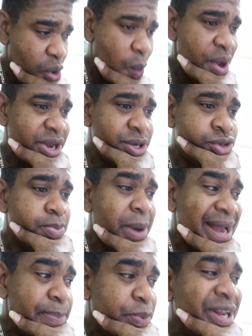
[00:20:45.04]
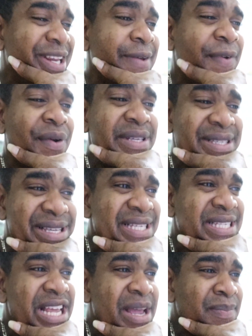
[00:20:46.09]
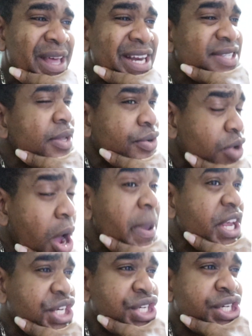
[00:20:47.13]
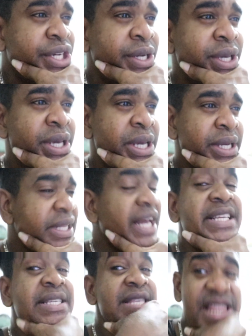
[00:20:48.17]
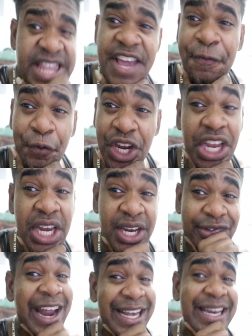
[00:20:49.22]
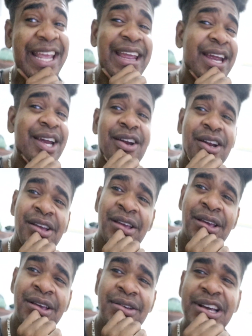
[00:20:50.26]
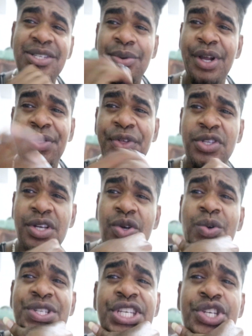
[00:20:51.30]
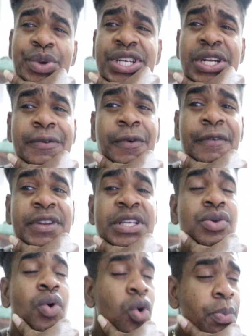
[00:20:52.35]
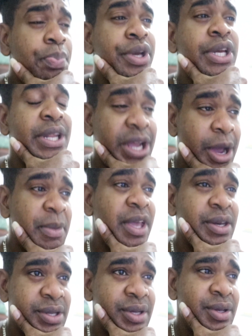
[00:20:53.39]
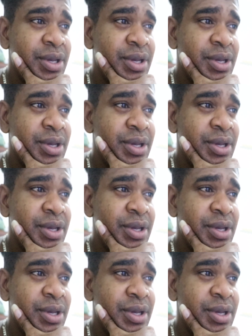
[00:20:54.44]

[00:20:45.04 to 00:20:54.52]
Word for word: knowing to manipulate the very system, that is not rubbish. That is thievery right there. Guys, what are your thoughts on the whole situation involving this whole predicament